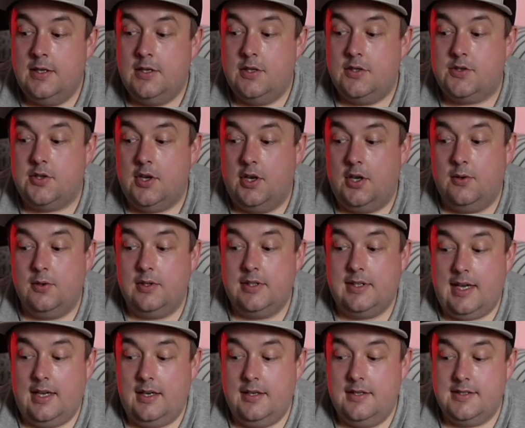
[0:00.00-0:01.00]
So
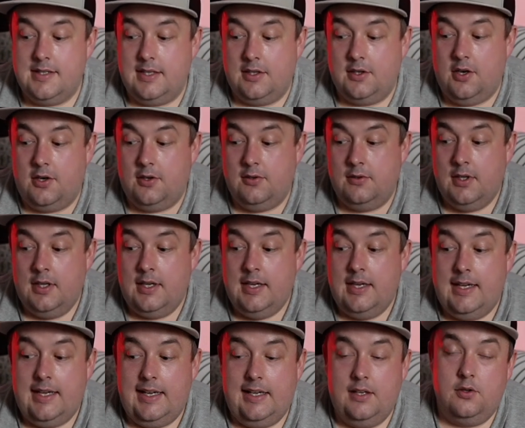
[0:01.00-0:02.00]
Kelleher is in goal.
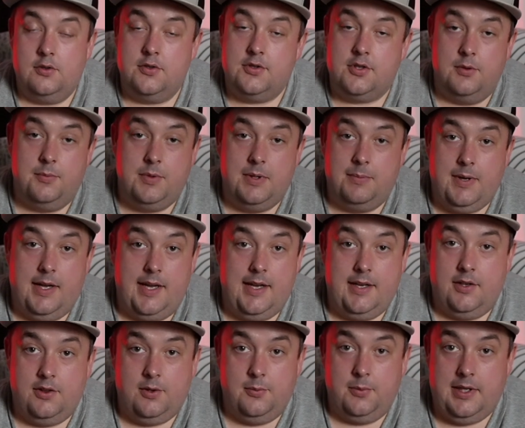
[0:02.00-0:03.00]
He'll also be playing
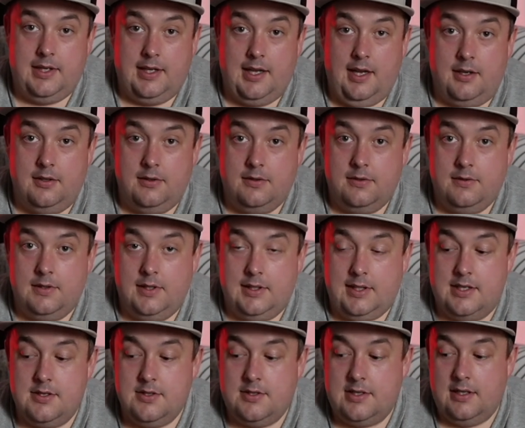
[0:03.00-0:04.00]
at the weekend
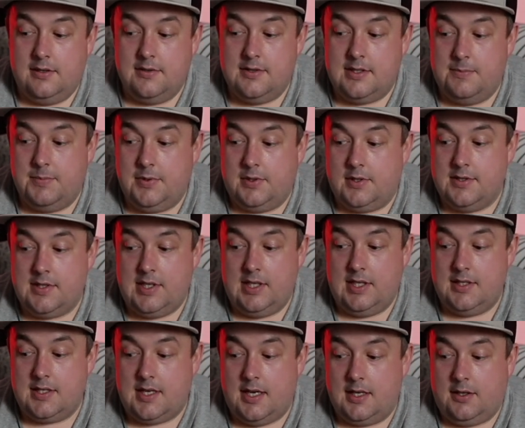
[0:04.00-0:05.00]
against Chelsea because he
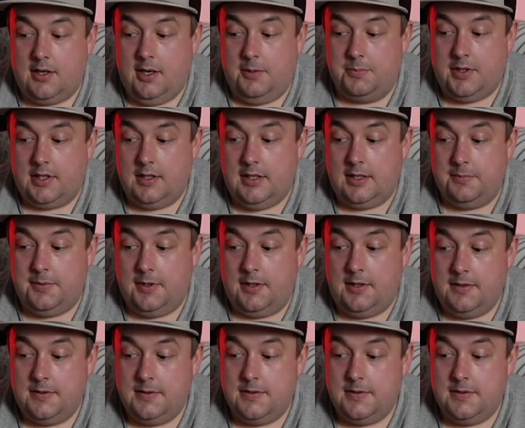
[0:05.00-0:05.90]
is our cup keeper.